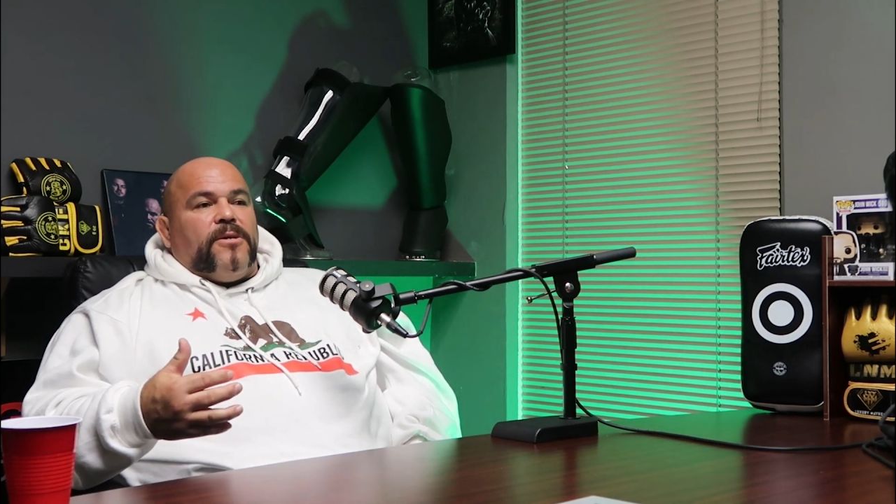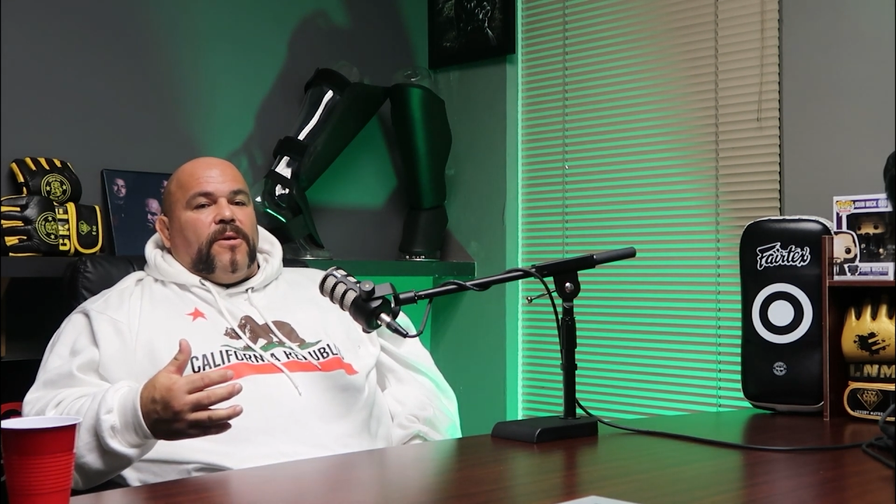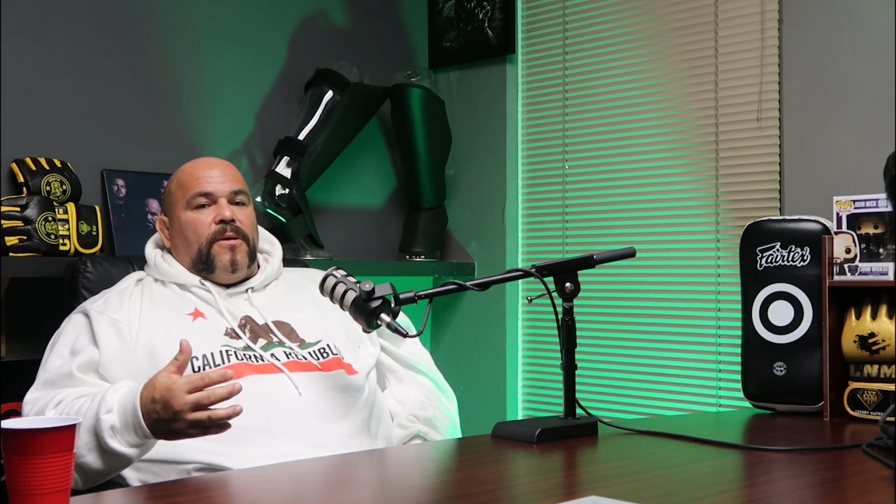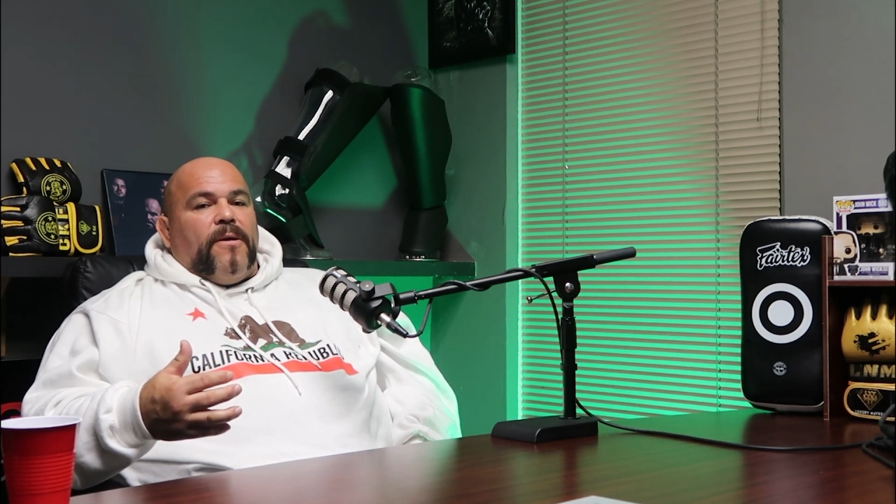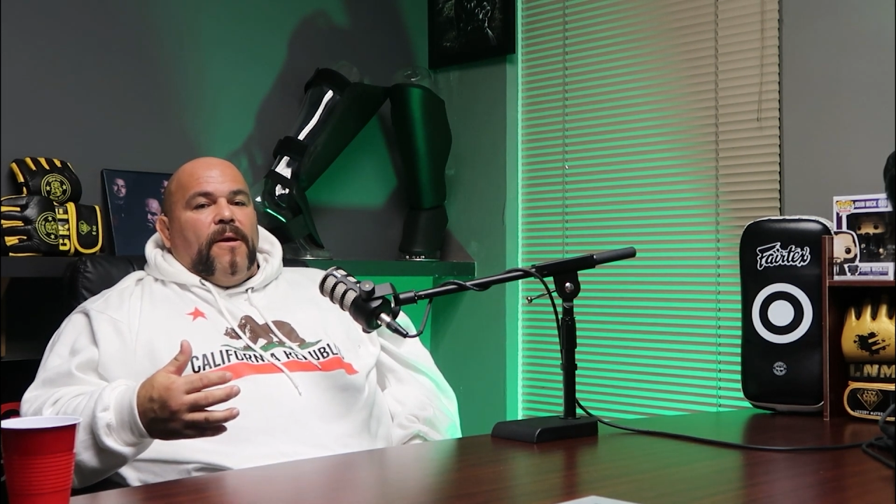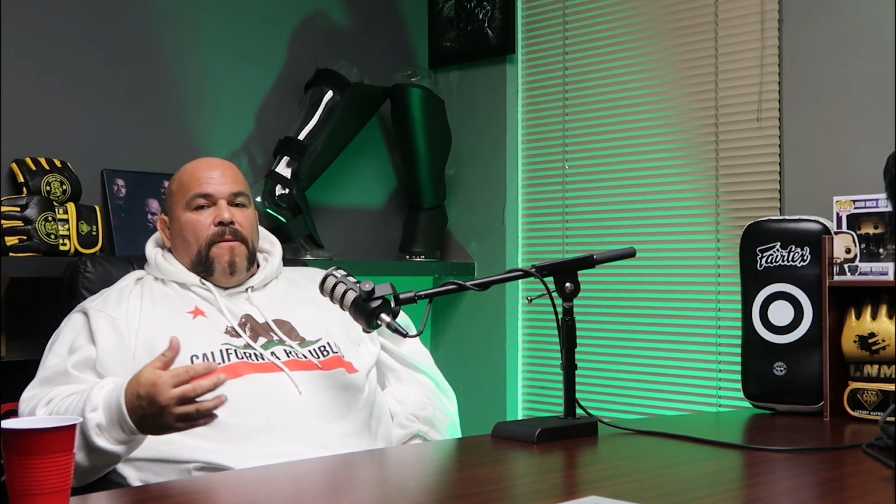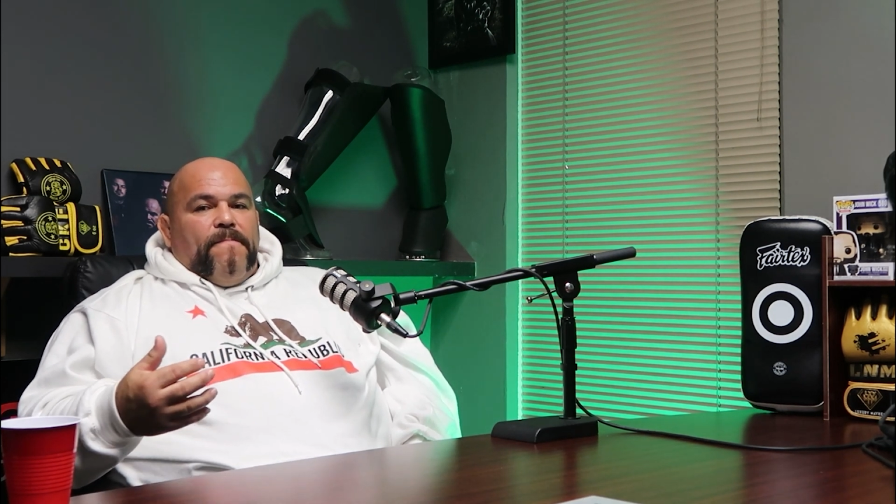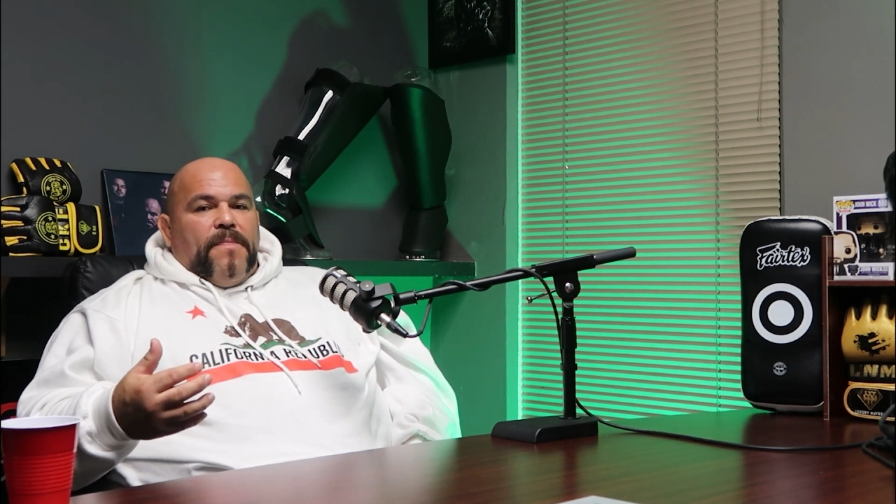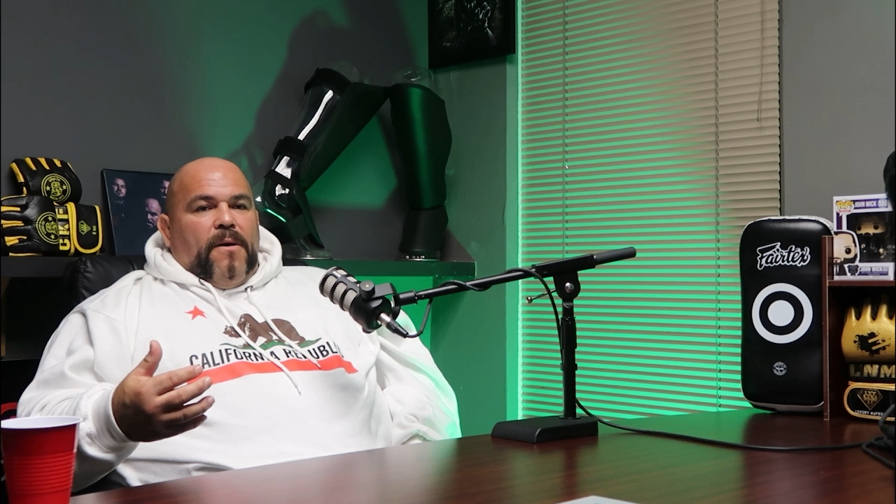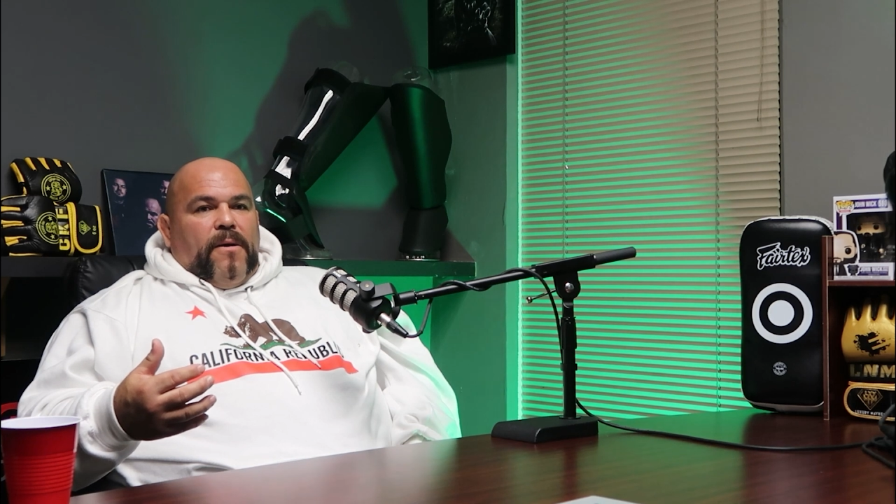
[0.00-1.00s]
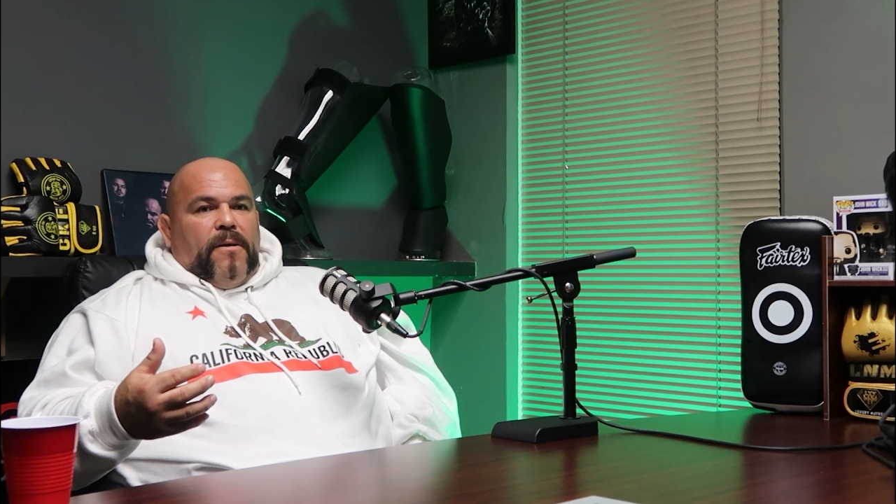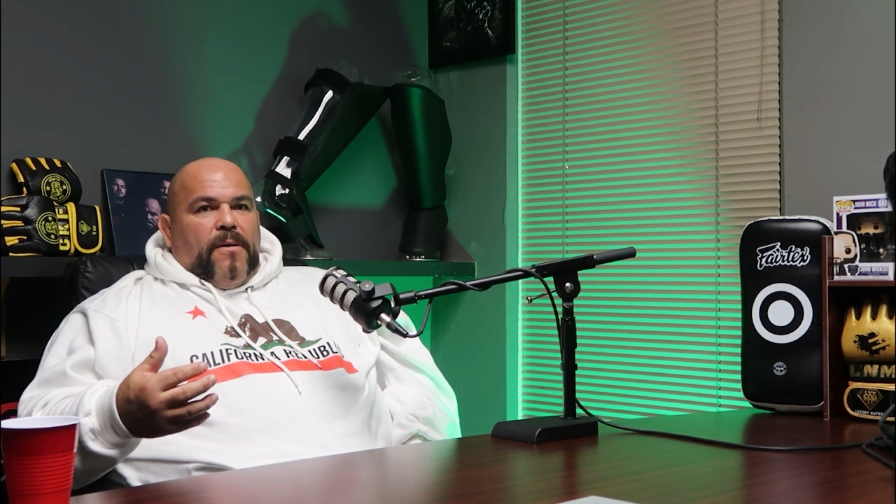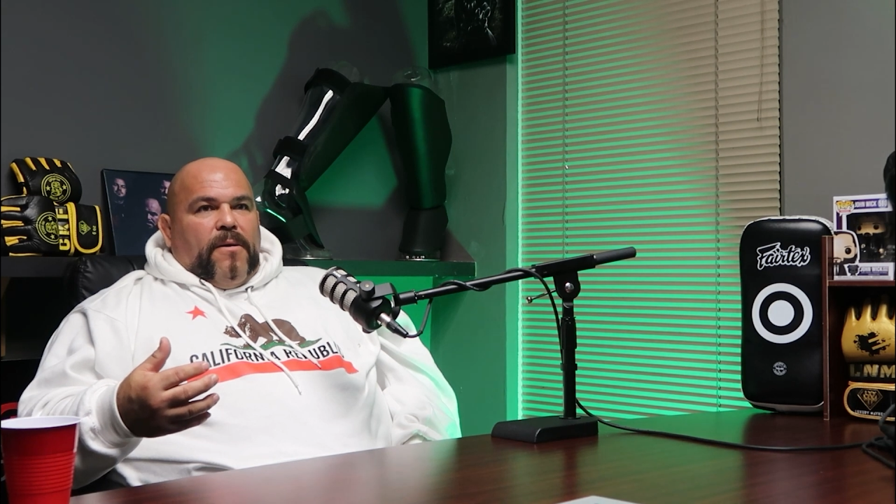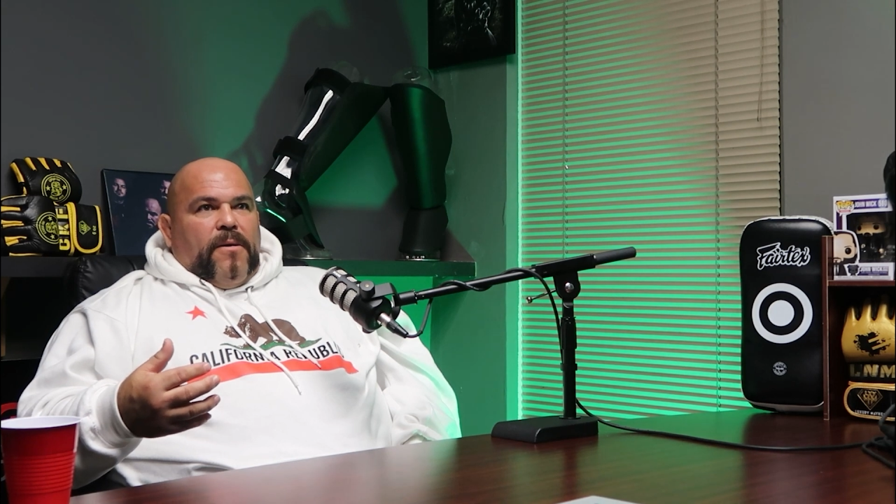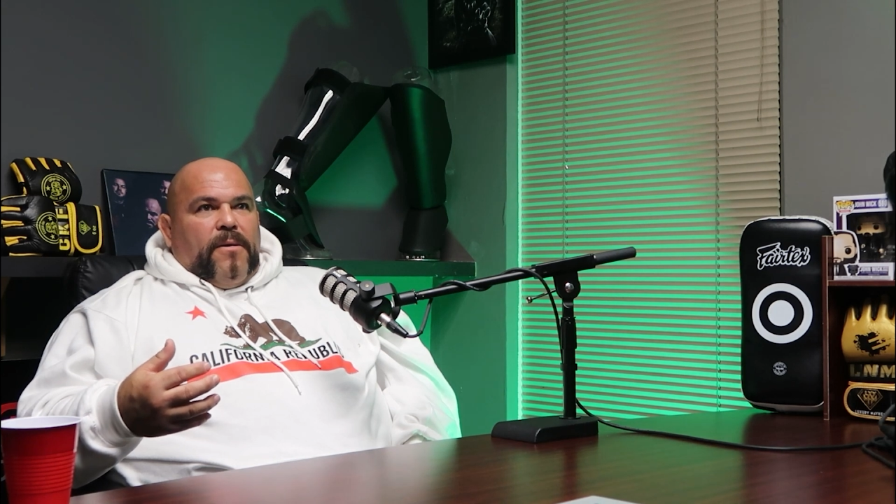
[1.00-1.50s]

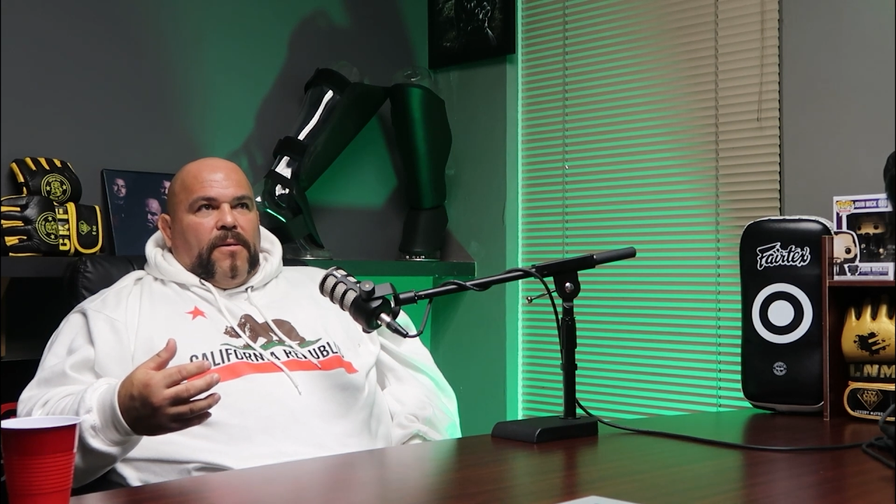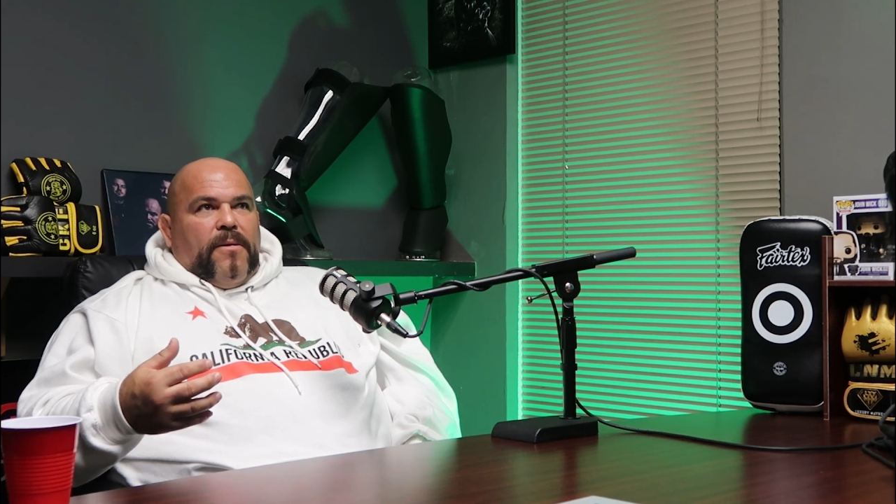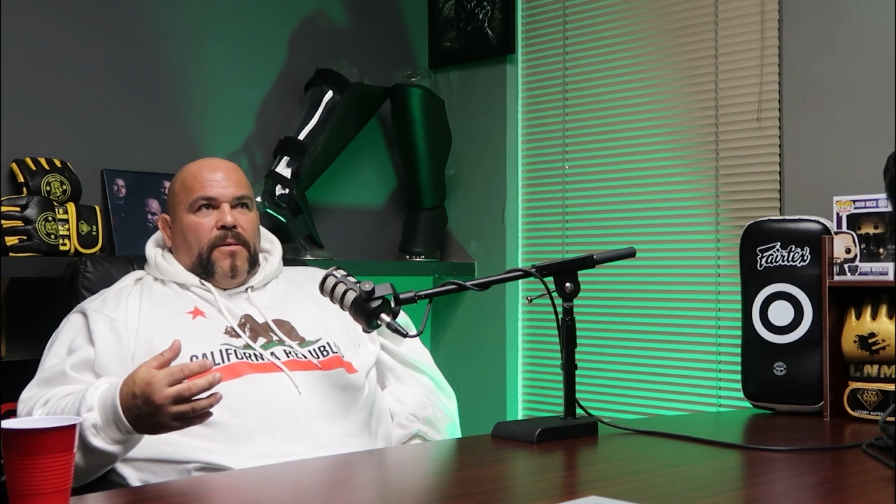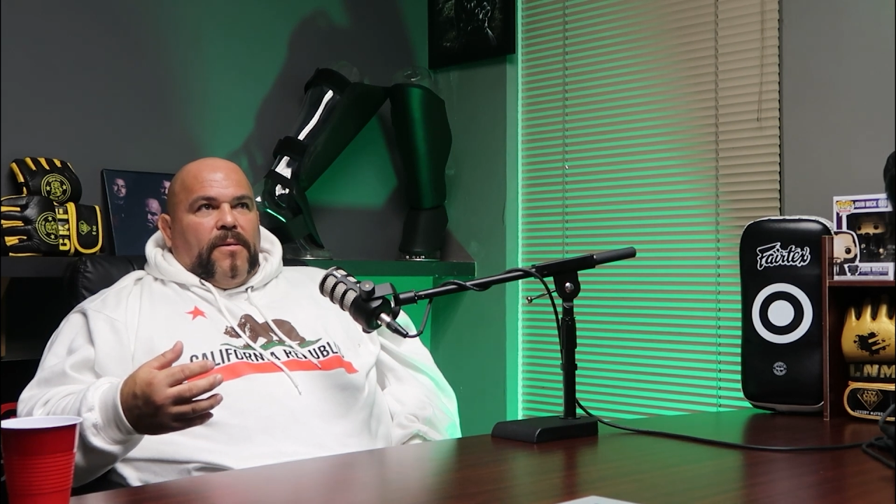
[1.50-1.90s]
our